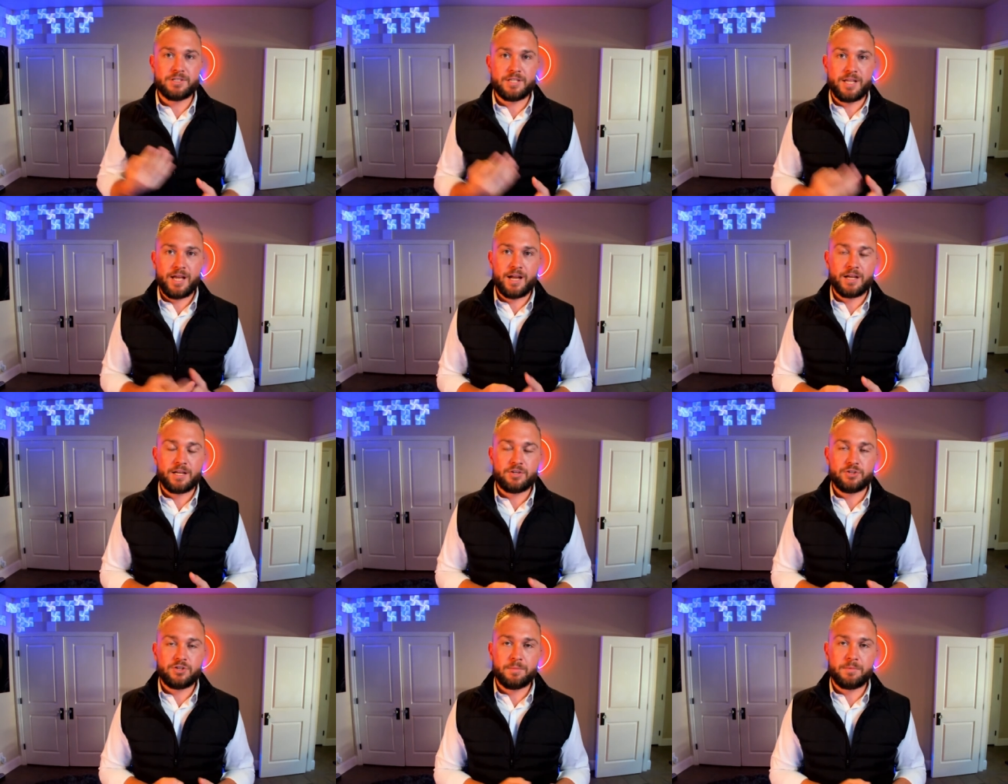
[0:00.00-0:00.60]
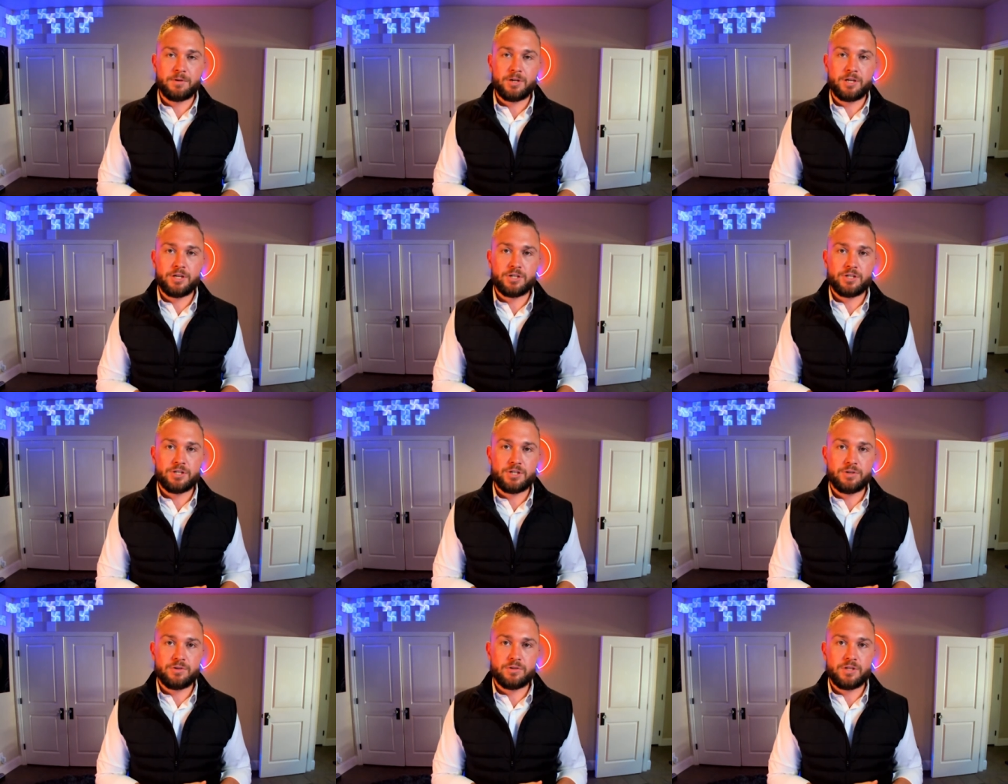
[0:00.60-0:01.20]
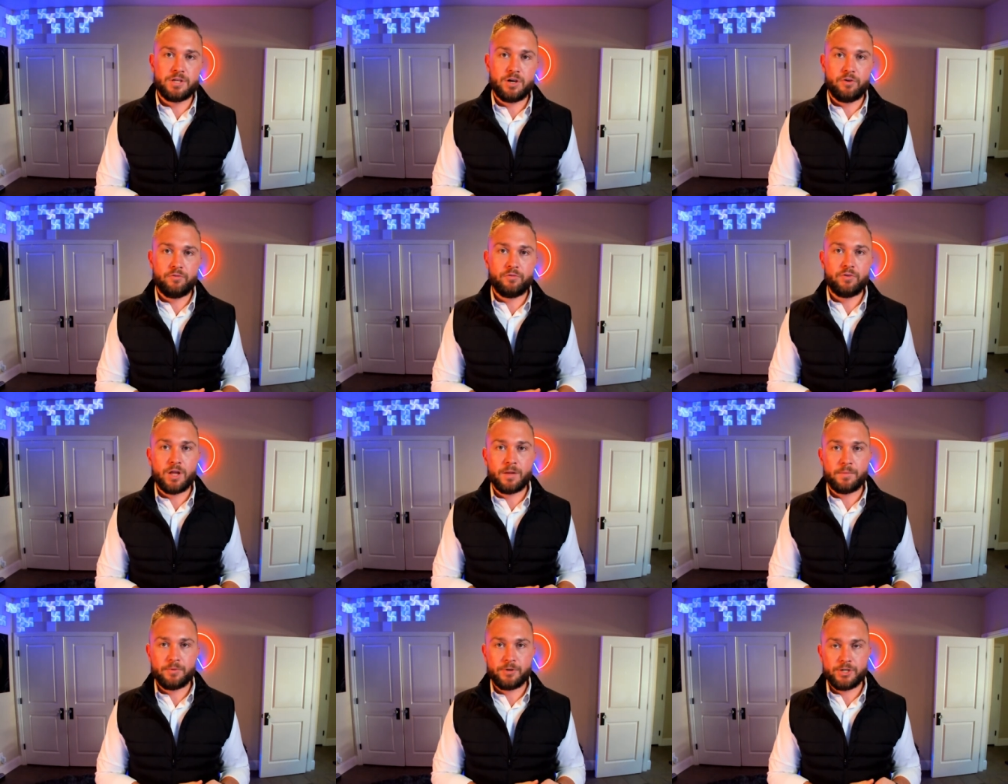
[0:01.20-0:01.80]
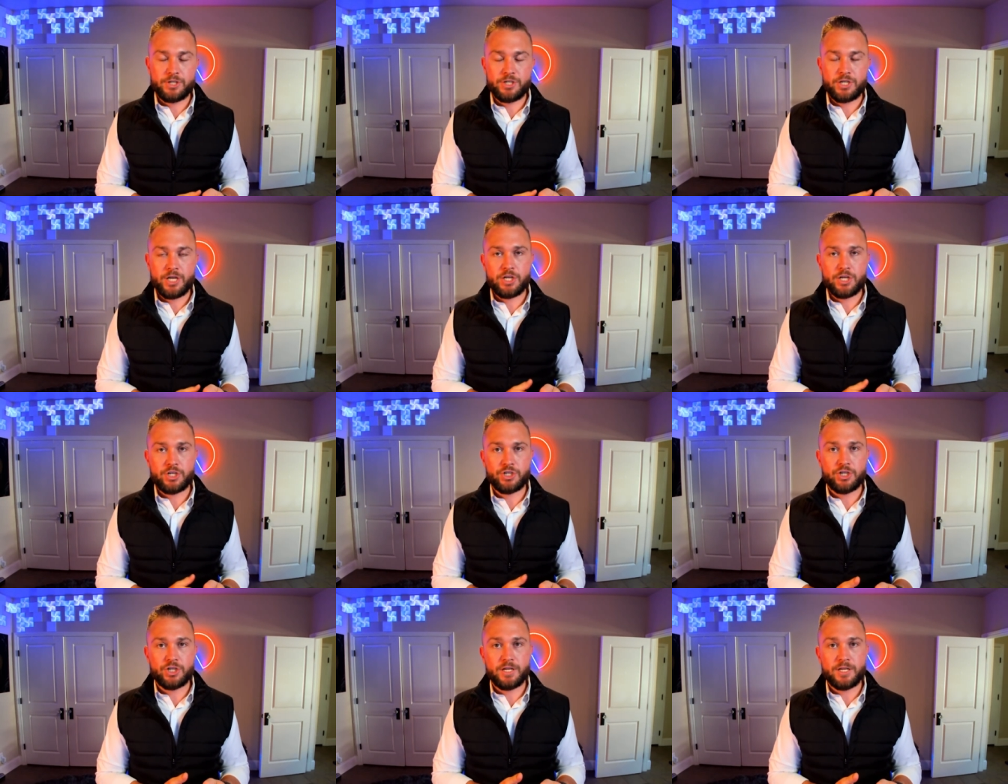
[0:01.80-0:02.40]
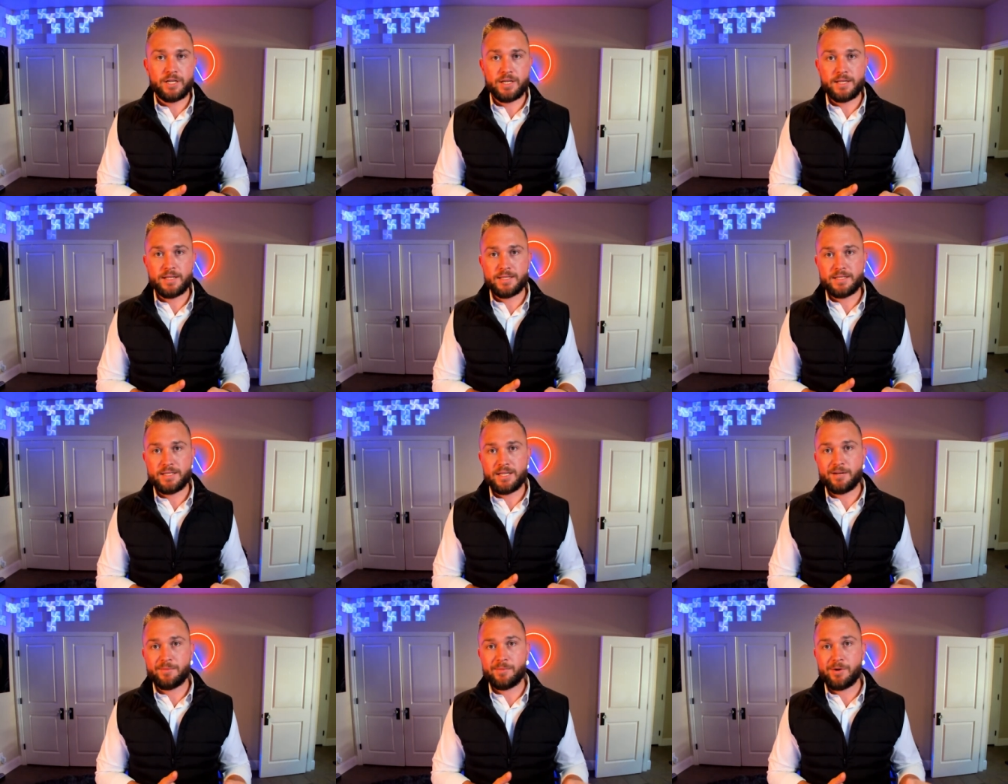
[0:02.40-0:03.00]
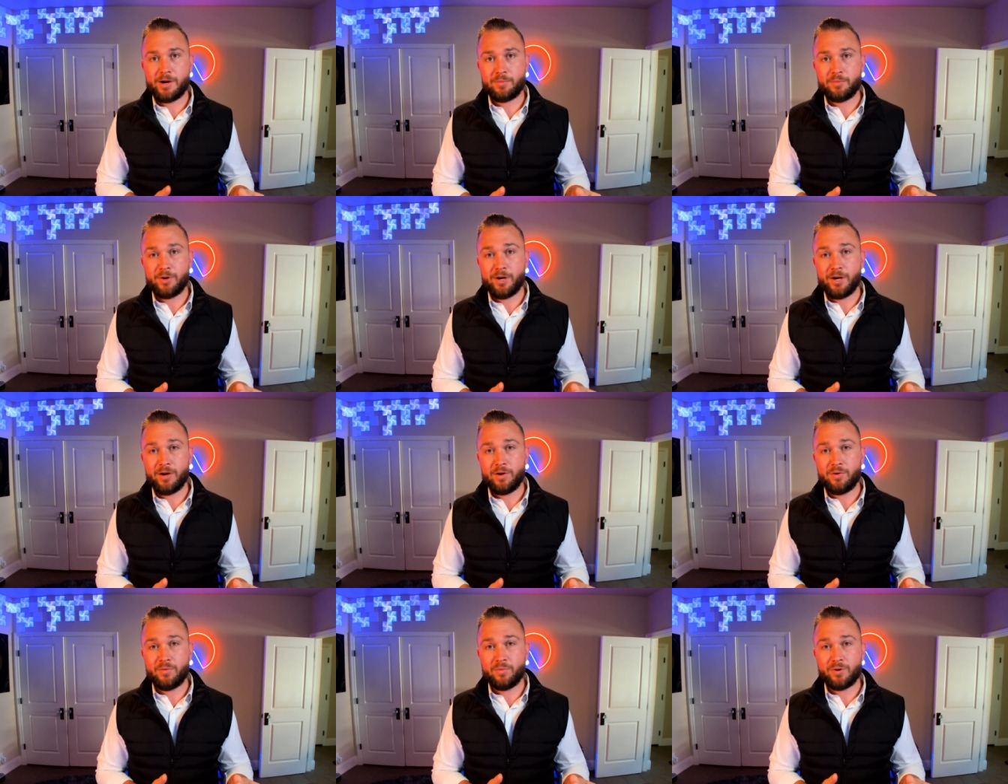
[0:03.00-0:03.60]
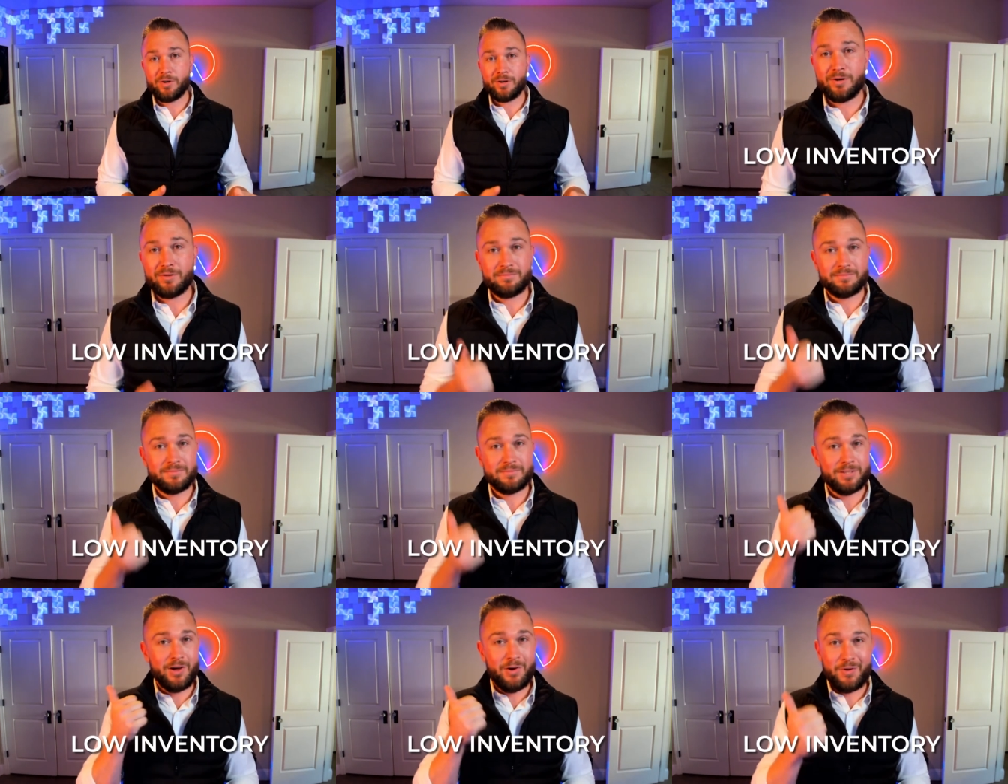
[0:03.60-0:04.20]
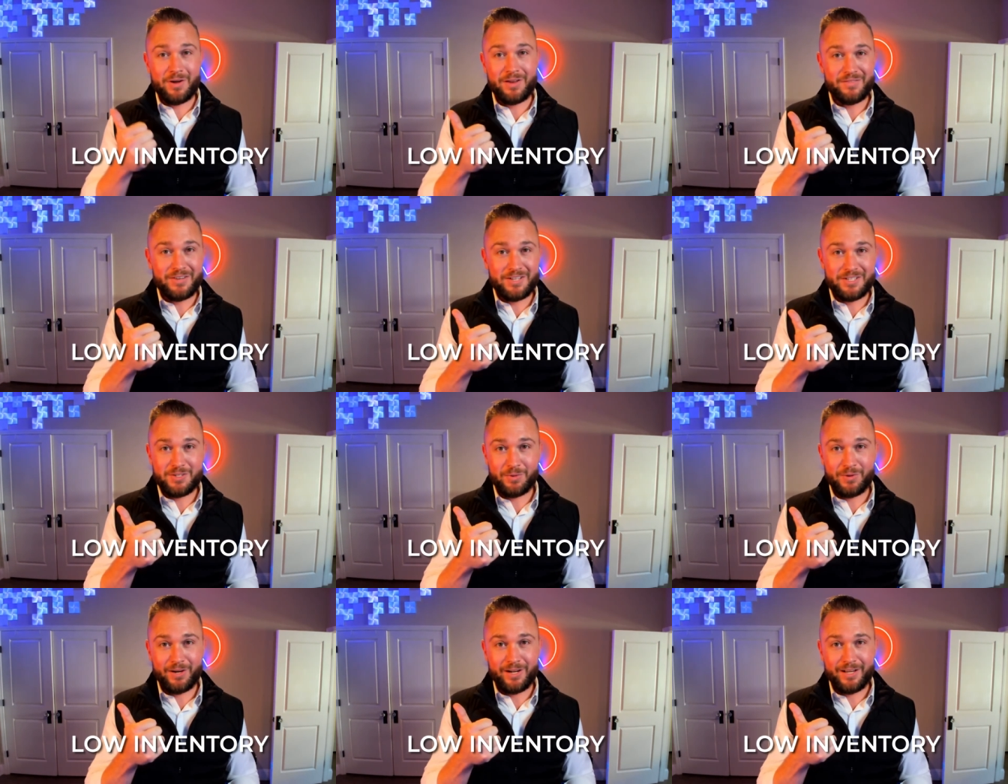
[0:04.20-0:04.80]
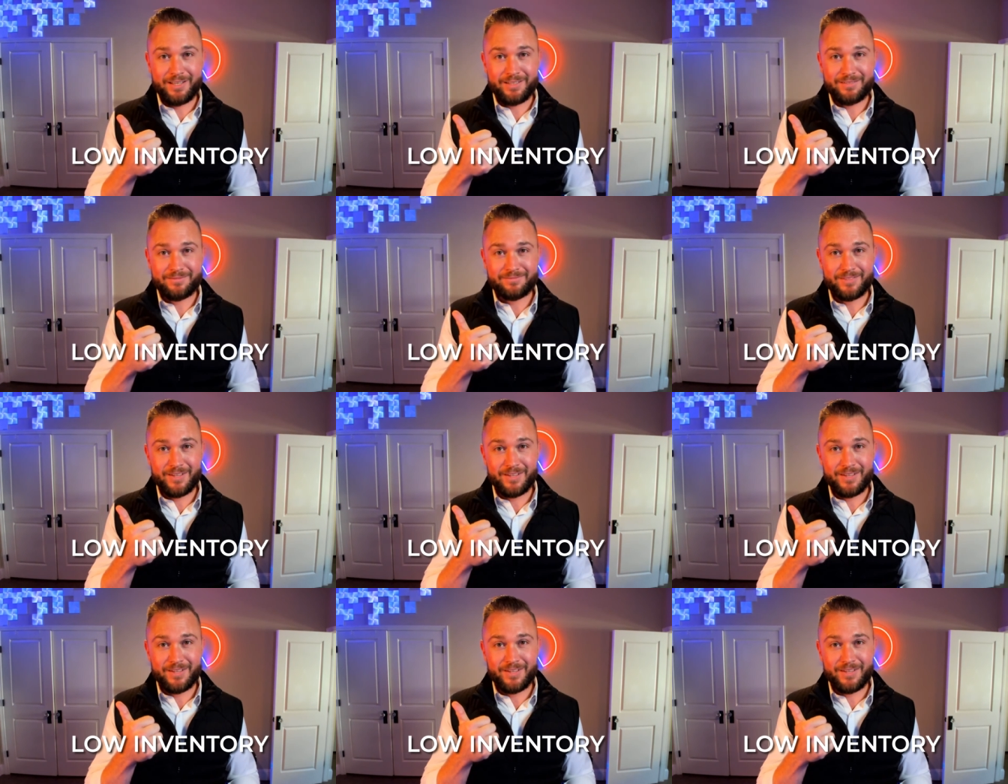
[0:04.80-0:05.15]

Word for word: that contributed to the overall appreciation in Santa Barbara were low inventory,